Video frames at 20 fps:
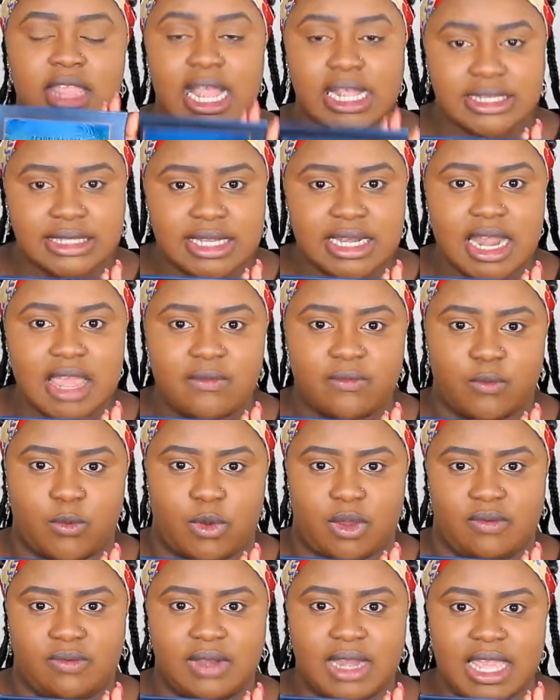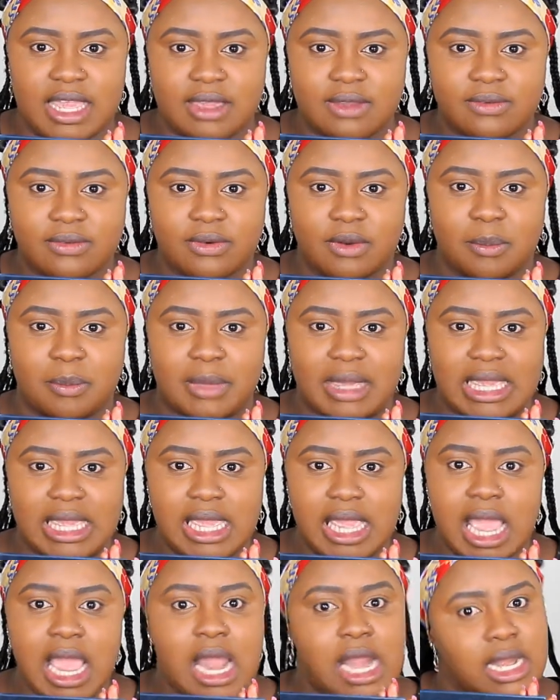that's enough waffling from
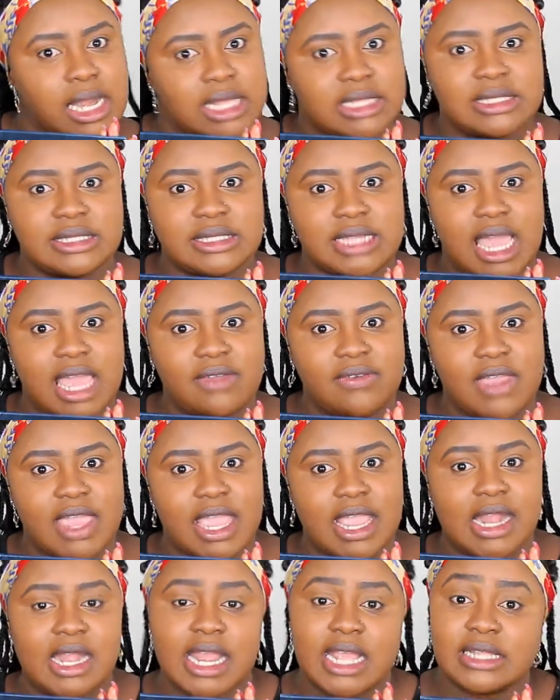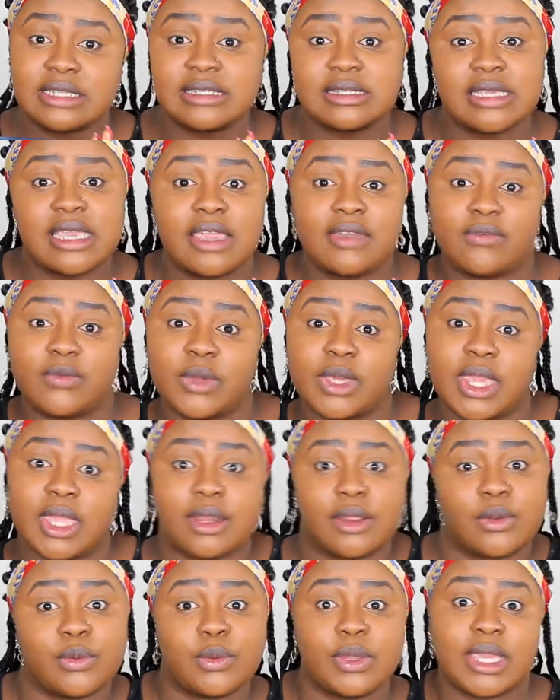me let's dive in and see if we
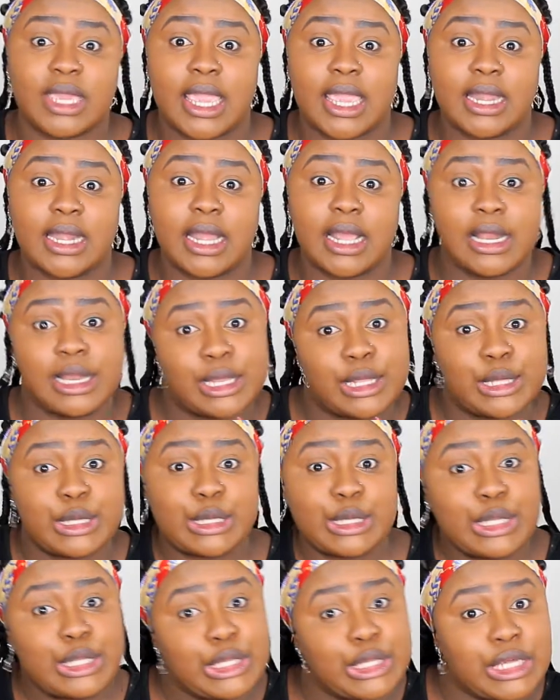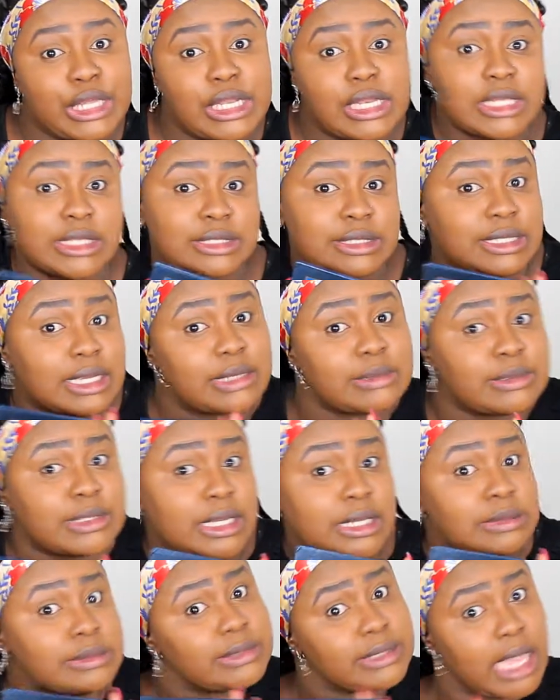can create a little look a little some some